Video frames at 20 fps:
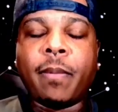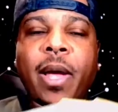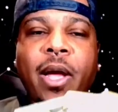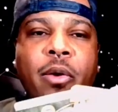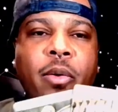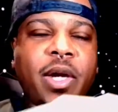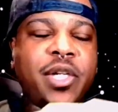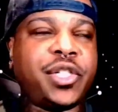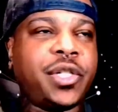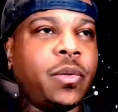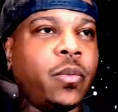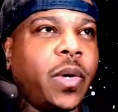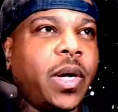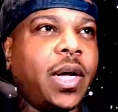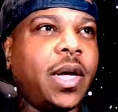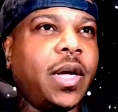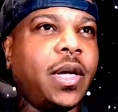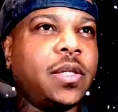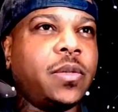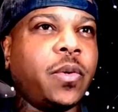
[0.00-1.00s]
My question
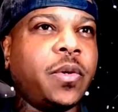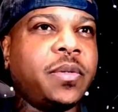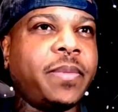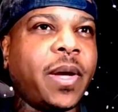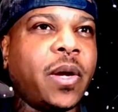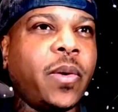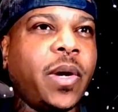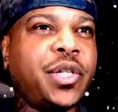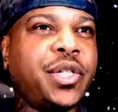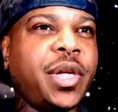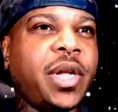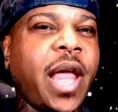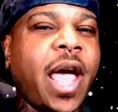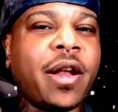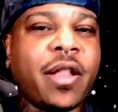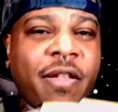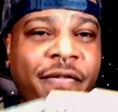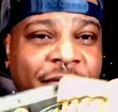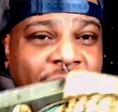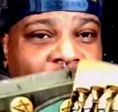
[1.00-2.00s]
was, what was my question?
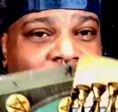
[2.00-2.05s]
How do they